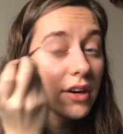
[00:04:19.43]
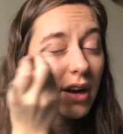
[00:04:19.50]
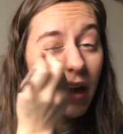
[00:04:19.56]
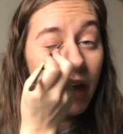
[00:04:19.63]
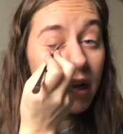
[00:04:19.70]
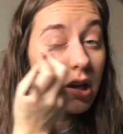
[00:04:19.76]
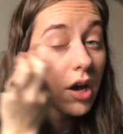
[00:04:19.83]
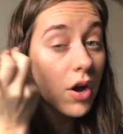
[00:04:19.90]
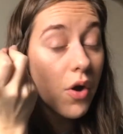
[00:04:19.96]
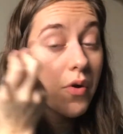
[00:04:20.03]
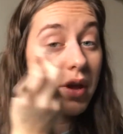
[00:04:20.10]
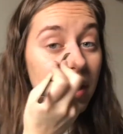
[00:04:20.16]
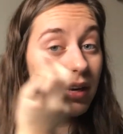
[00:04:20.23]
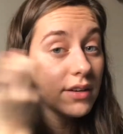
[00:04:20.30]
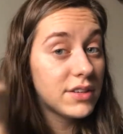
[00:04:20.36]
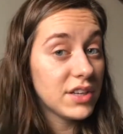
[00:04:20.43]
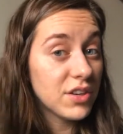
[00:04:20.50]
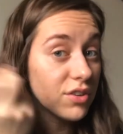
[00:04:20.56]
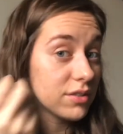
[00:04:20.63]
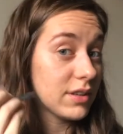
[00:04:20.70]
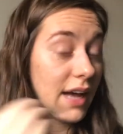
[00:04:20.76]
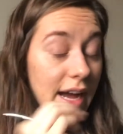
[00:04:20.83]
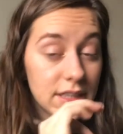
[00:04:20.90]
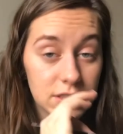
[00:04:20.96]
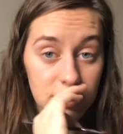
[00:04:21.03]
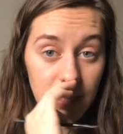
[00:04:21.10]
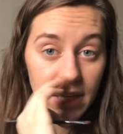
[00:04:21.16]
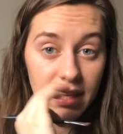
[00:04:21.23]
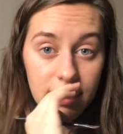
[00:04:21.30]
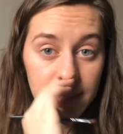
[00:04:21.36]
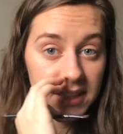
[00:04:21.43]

and go into your lash line,